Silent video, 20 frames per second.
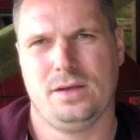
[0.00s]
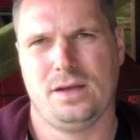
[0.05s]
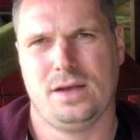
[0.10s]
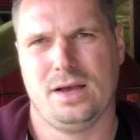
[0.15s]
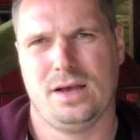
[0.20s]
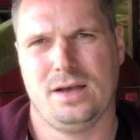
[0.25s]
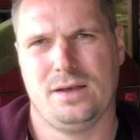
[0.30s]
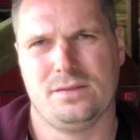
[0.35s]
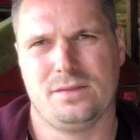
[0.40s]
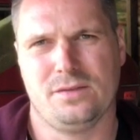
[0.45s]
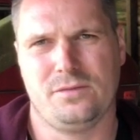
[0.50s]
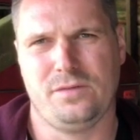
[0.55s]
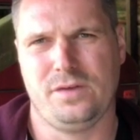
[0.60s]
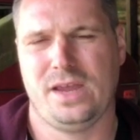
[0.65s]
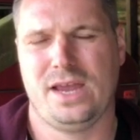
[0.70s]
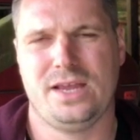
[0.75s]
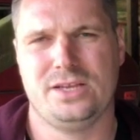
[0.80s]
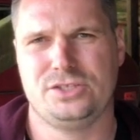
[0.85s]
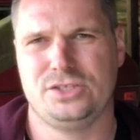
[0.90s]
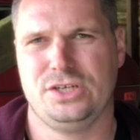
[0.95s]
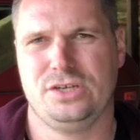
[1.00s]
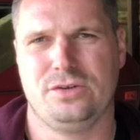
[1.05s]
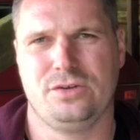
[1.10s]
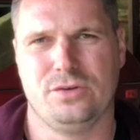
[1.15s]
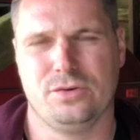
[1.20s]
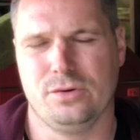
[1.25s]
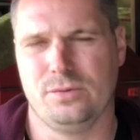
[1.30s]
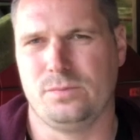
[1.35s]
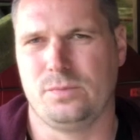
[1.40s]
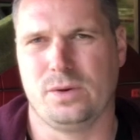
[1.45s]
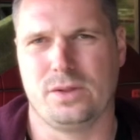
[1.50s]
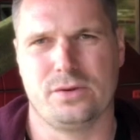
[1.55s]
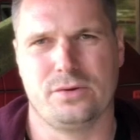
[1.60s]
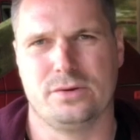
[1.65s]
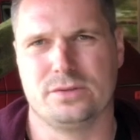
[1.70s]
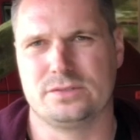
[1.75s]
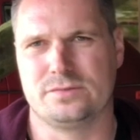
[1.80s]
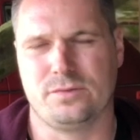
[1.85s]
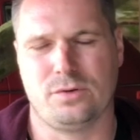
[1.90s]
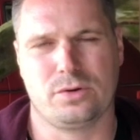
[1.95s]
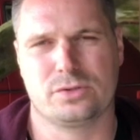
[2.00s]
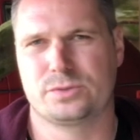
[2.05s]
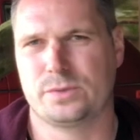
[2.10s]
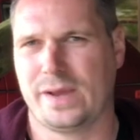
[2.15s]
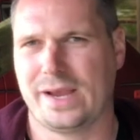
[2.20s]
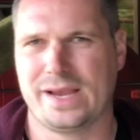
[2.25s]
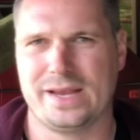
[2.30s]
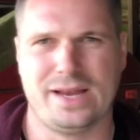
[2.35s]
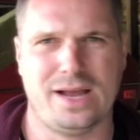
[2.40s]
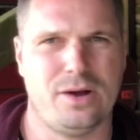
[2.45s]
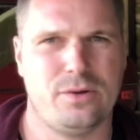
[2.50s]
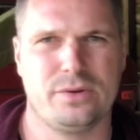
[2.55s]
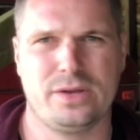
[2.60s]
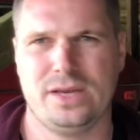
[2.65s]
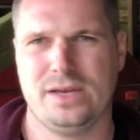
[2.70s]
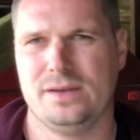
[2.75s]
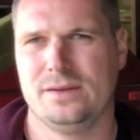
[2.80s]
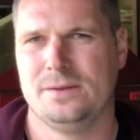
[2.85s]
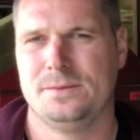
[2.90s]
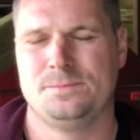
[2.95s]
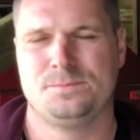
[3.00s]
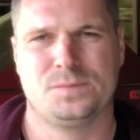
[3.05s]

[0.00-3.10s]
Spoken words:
the VAG group, whether it's Volkswagen, Audi,